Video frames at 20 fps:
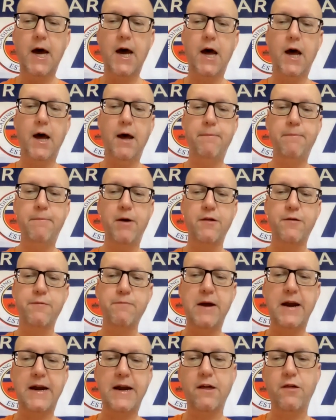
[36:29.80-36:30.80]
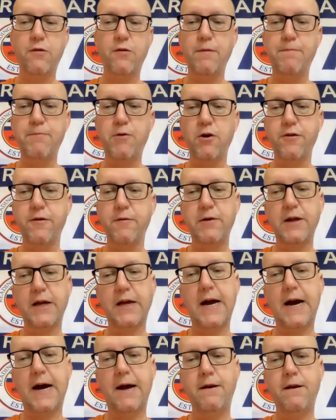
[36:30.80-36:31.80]
as many as we possibly
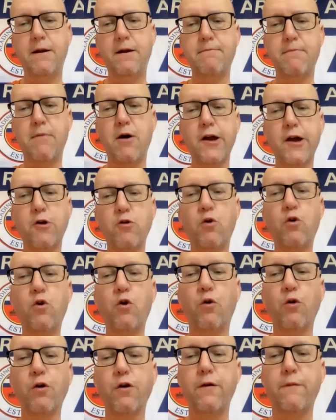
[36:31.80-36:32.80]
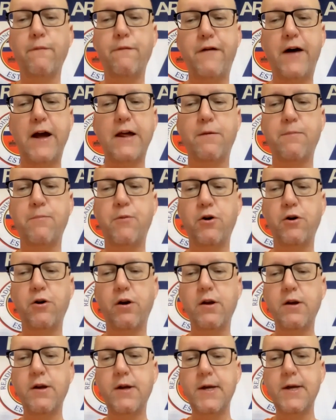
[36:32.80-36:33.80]
can. Michael Hawks on
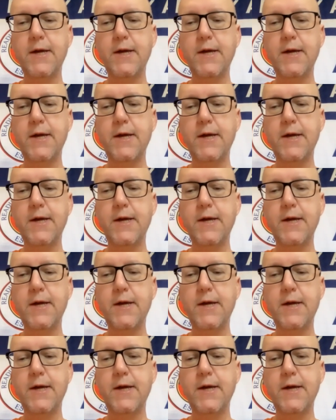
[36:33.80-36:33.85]
Facebook.